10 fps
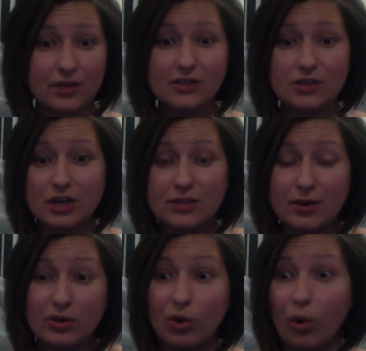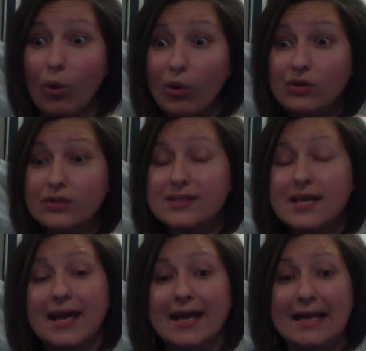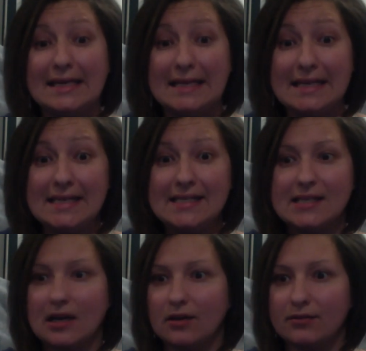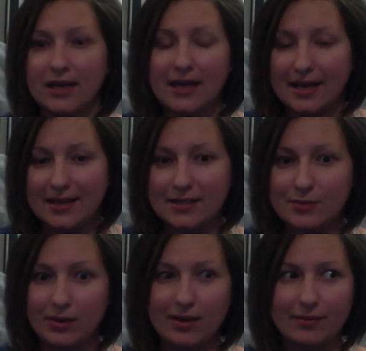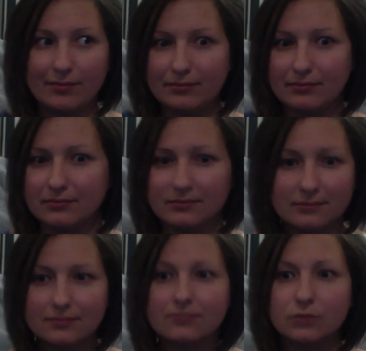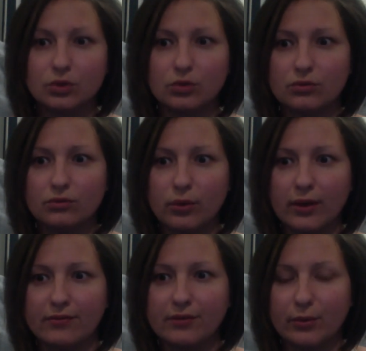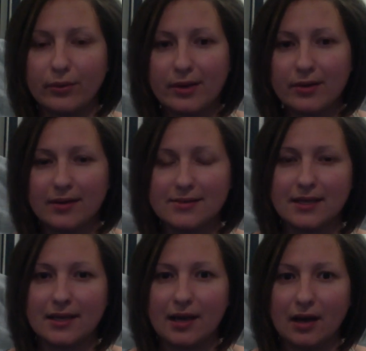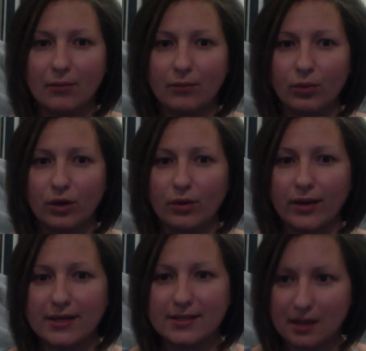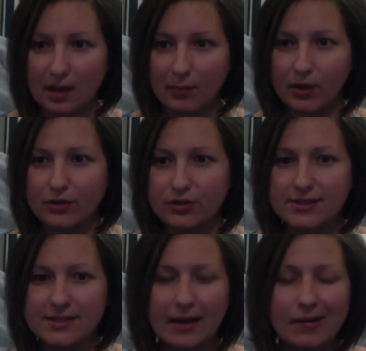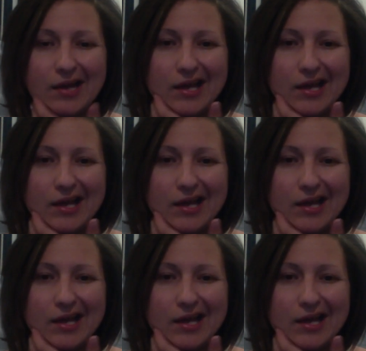talked about goals and needs of, at this point, quite a few women. I'd say we're going into a couple hundreds now.